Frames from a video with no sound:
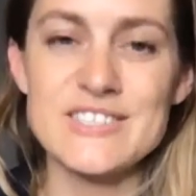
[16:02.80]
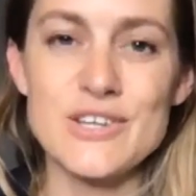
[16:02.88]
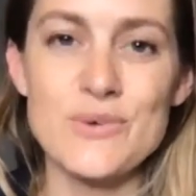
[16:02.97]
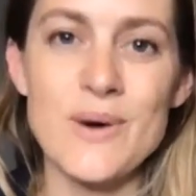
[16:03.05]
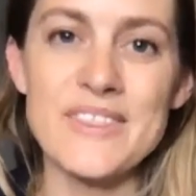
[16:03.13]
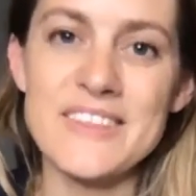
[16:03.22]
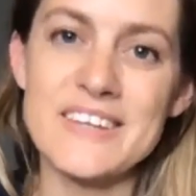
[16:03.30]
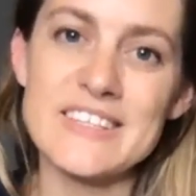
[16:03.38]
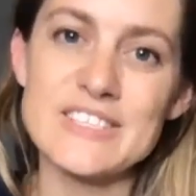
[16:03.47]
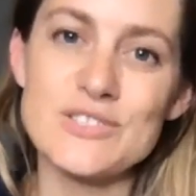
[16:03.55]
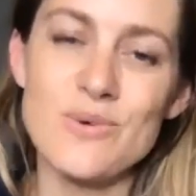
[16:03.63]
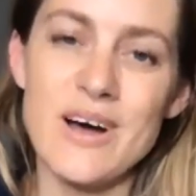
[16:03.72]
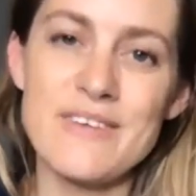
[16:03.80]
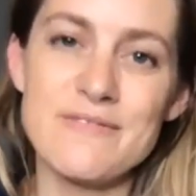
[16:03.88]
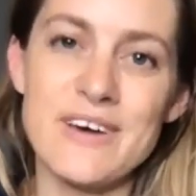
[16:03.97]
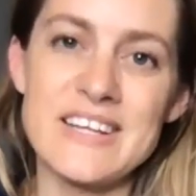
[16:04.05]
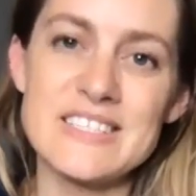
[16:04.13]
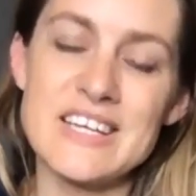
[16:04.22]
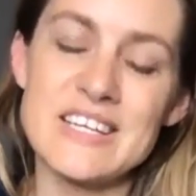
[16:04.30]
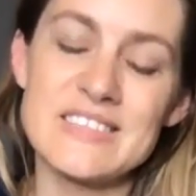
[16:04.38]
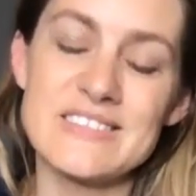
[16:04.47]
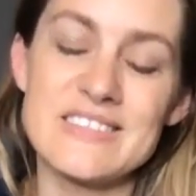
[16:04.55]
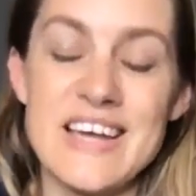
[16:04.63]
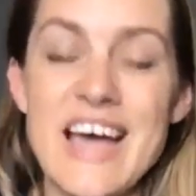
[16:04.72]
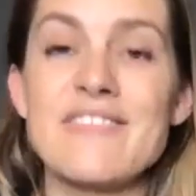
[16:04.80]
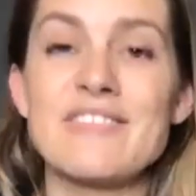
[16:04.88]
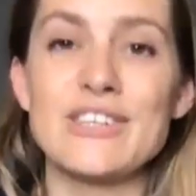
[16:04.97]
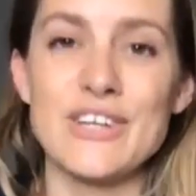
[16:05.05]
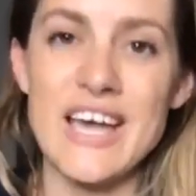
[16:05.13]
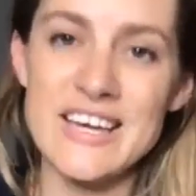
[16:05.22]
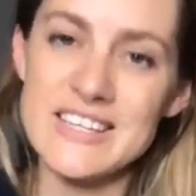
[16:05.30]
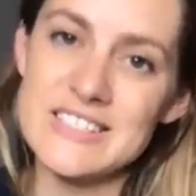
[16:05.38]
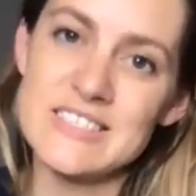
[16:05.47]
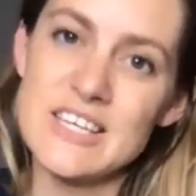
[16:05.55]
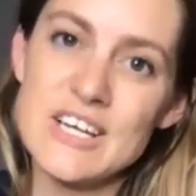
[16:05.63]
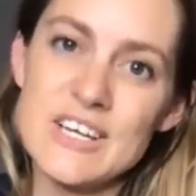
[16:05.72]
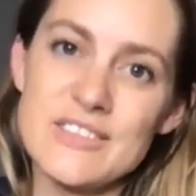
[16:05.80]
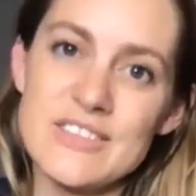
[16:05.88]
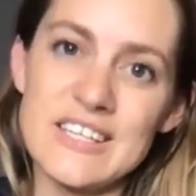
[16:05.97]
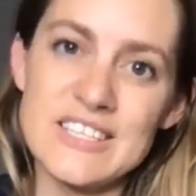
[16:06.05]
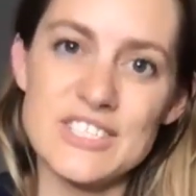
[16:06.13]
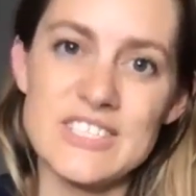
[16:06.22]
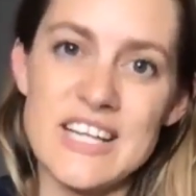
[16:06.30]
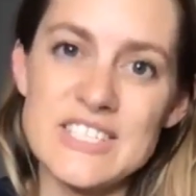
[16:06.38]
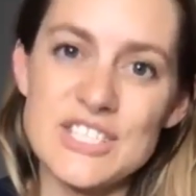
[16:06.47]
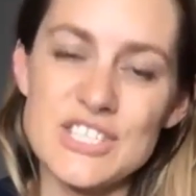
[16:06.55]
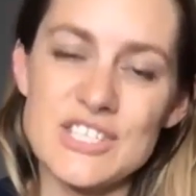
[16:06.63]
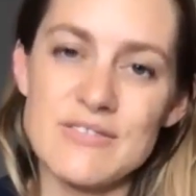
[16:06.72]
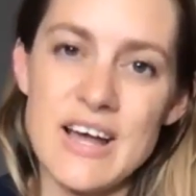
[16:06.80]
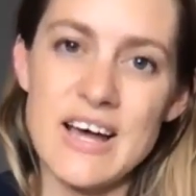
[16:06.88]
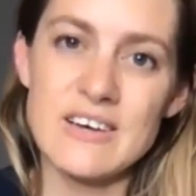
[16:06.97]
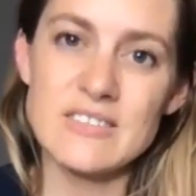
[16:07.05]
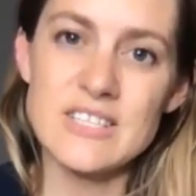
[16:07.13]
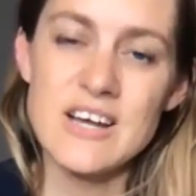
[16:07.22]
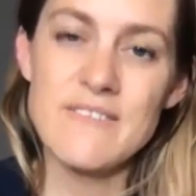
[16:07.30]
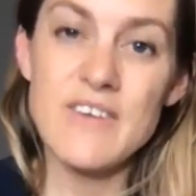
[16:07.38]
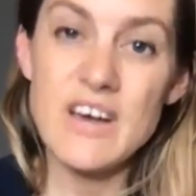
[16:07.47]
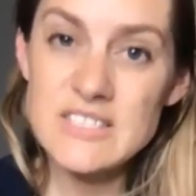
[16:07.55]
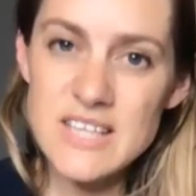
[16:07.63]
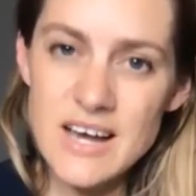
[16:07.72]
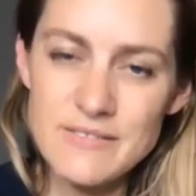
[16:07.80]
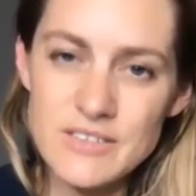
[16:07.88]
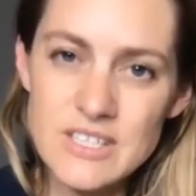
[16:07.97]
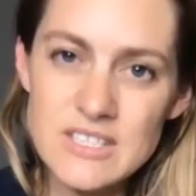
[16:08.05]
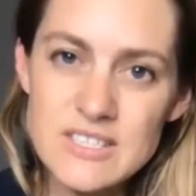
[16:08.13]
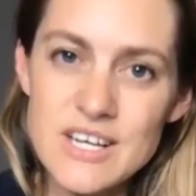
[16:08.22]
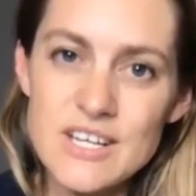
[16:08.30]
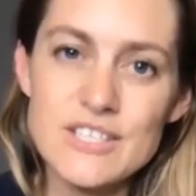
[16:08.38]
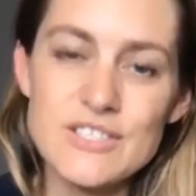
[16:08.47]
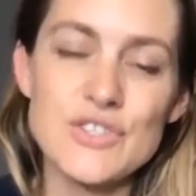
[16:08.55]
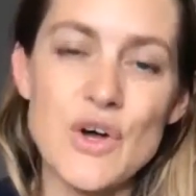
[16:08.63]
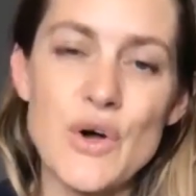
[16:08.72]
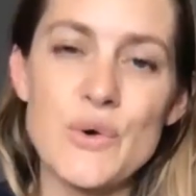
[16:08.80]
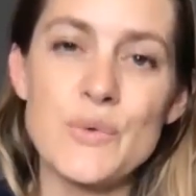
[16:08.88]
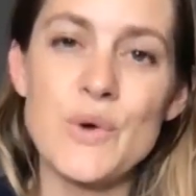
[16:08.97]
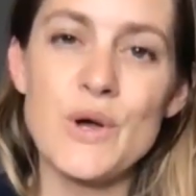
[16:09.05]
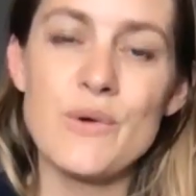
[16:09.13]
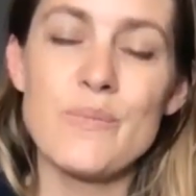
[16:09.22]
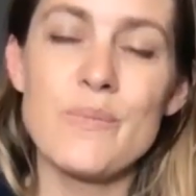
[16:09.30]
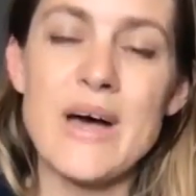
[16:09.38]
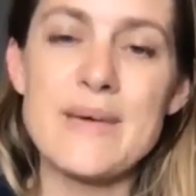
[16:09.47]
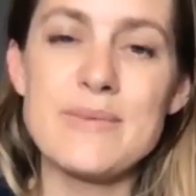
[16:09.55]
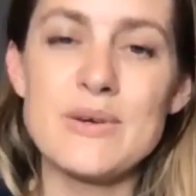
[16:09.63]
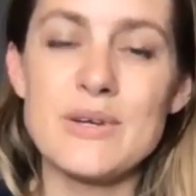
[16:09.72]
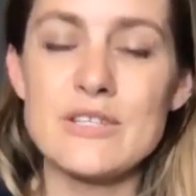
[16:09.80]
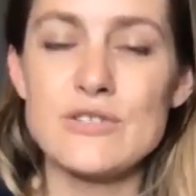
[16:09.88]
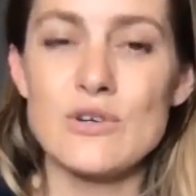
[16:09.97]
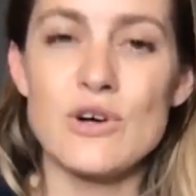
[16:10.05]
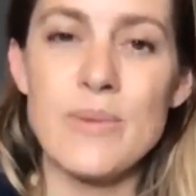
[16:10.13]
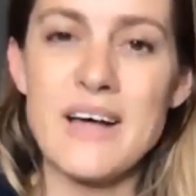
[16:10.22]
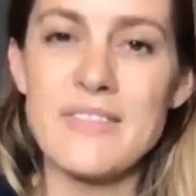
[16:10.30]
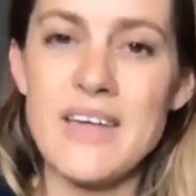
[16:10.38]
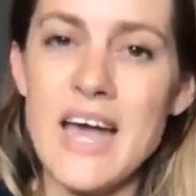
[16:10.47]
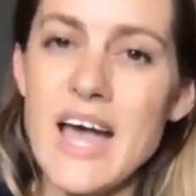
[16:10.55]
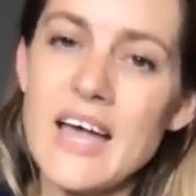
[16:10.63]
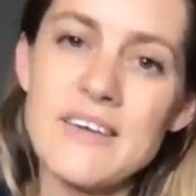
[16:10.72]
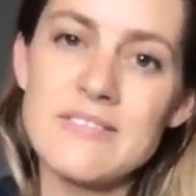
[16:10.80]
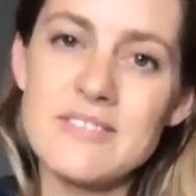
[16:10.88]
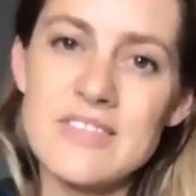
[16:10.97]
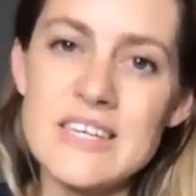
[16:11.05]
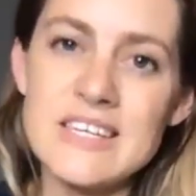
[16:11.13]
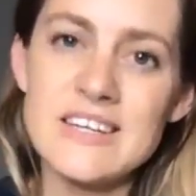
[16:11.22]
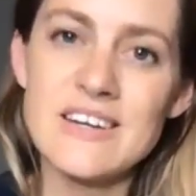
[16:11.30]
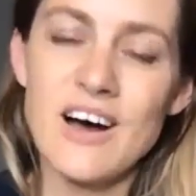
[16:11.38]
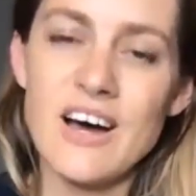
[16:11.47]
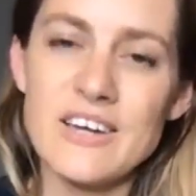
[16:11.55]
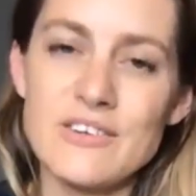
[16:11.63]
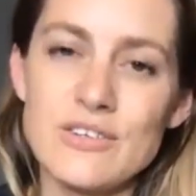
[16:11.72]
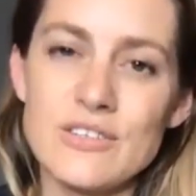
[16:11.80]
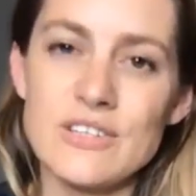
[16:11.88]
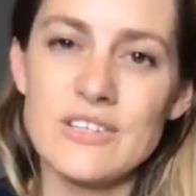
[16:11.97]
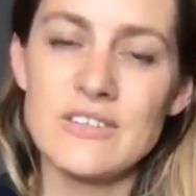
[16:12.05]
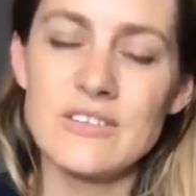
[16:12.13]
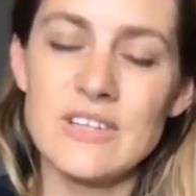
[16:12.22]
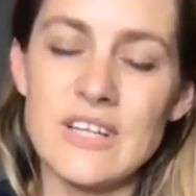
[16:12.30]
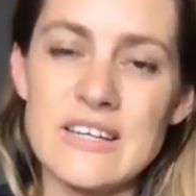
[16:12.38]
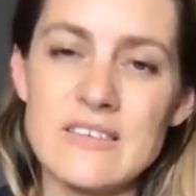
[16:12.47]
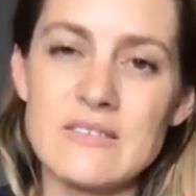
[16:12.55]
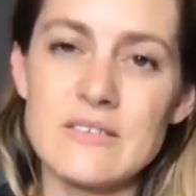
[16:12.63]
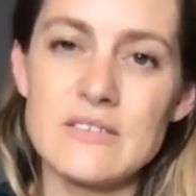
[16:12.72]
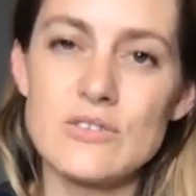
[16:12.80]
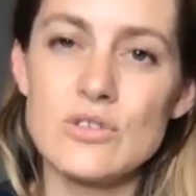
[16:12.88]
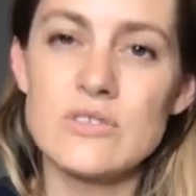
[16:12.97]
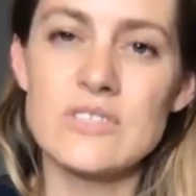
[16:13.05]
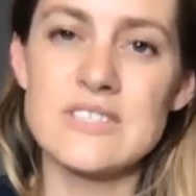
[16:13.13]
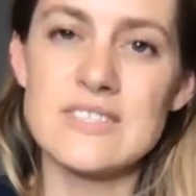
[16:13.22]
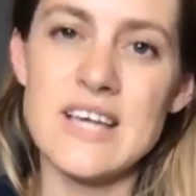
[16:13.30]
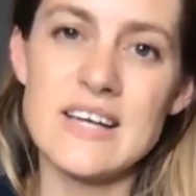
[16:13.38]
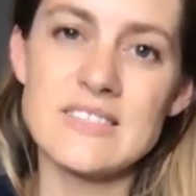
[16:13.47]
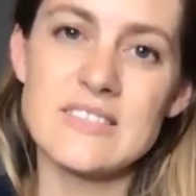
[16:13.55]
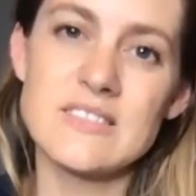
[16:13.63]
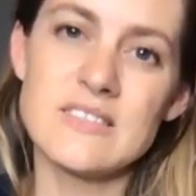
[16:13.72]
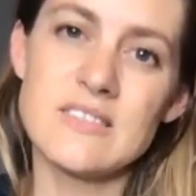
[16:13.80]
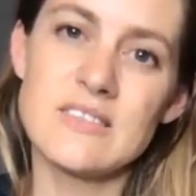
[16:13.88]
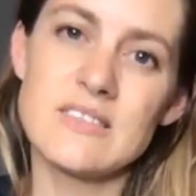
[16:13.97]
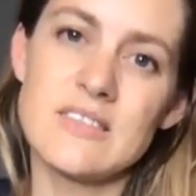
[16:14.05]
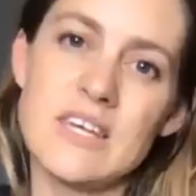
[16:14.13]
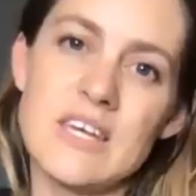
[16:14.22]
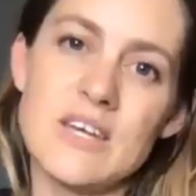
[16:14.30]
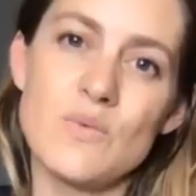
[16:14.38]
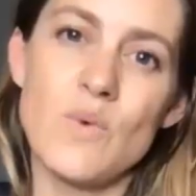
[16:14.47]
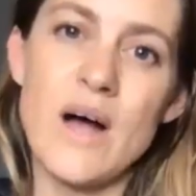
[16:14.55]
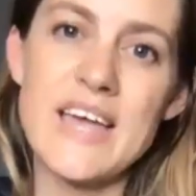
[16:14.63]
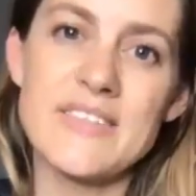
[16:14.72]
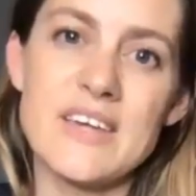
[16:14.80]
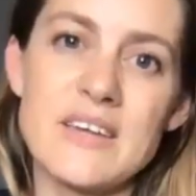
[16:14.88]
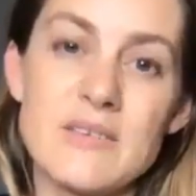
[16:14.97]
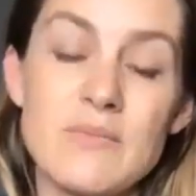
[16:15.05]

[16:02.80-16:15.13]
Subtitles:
So one thing that's quite funny to have a look at is the legislation around face coverings. So maybe we could talk about that, and then I could like to discuss the way that